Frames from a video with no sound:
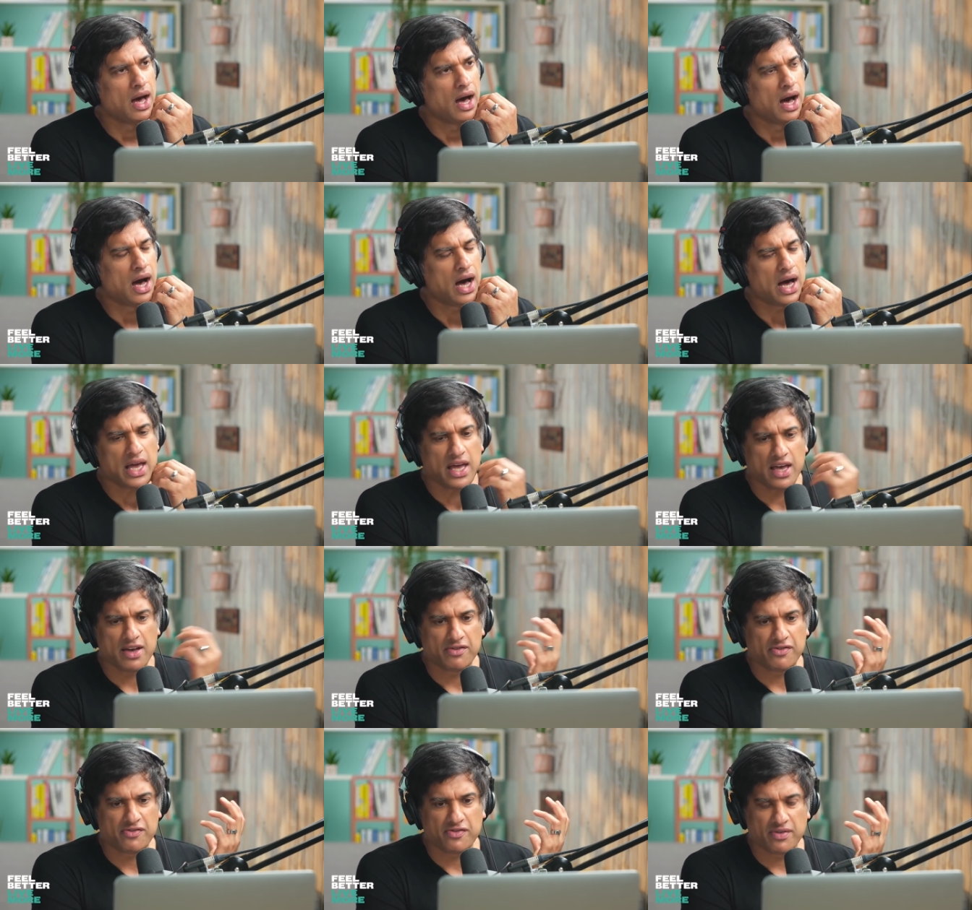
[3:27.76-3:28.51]
I
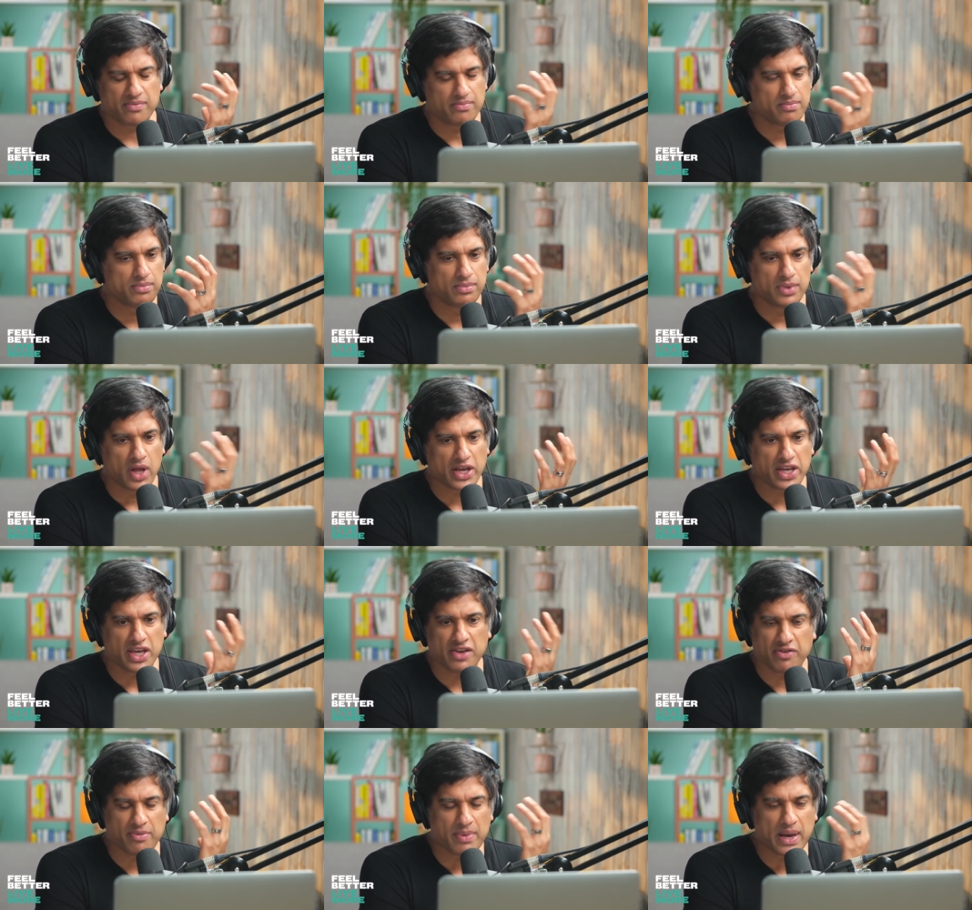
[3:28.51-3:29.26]
have,
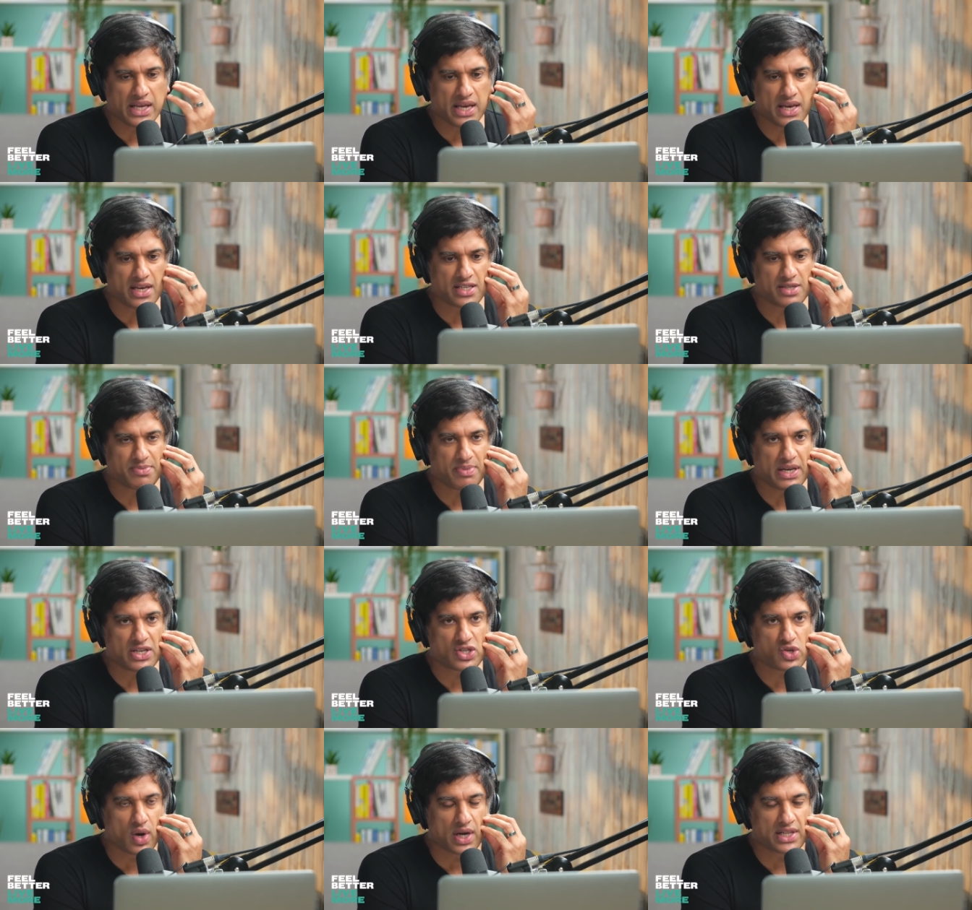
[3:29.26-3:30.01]
like you, for many years
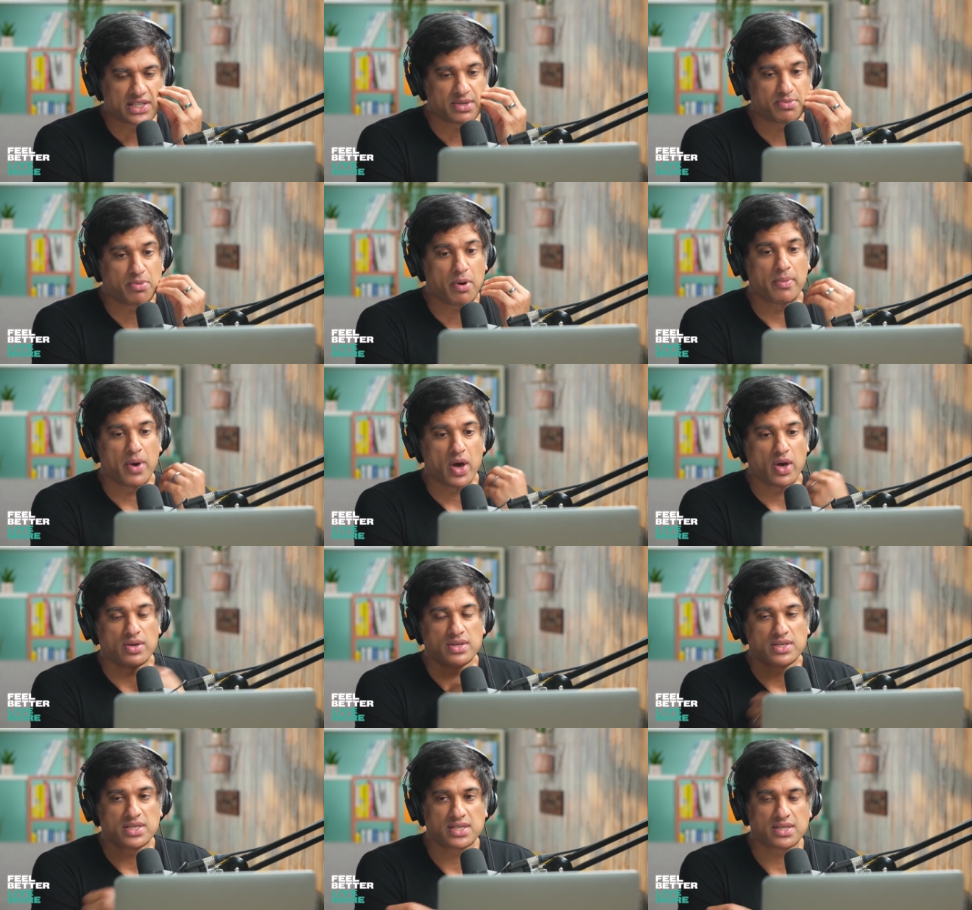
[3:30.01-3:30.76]
been trying to
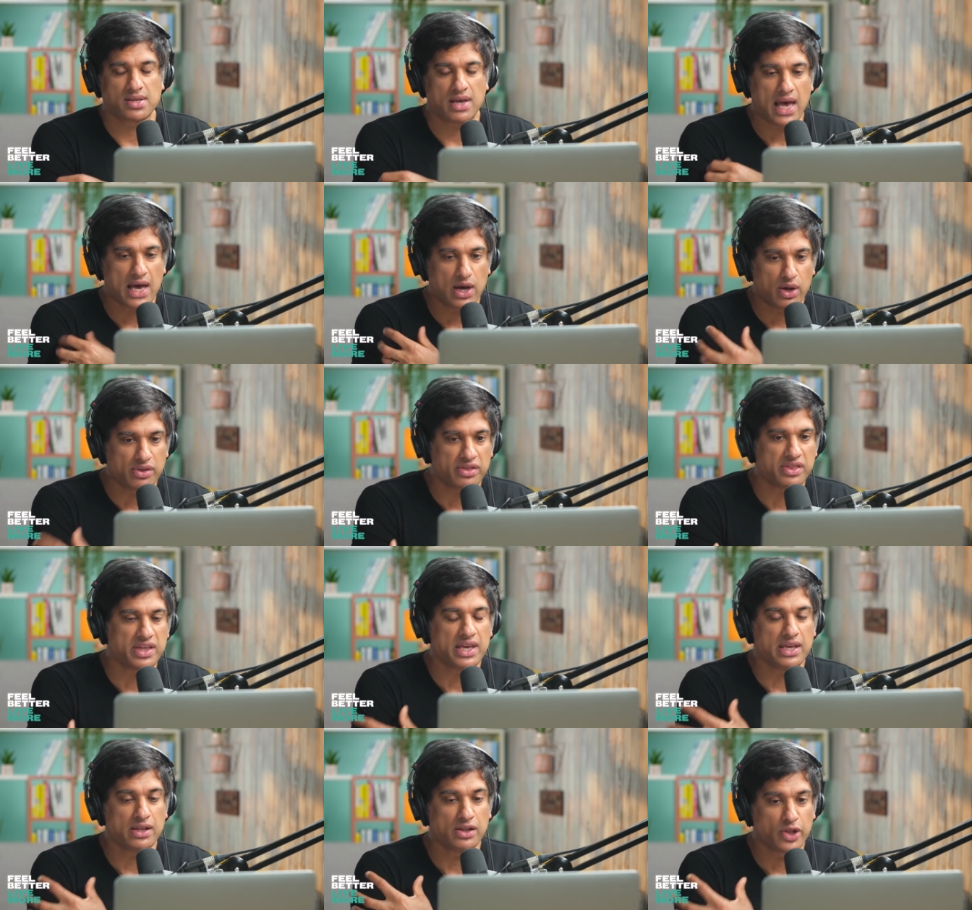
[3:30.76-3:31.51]
promote healthy,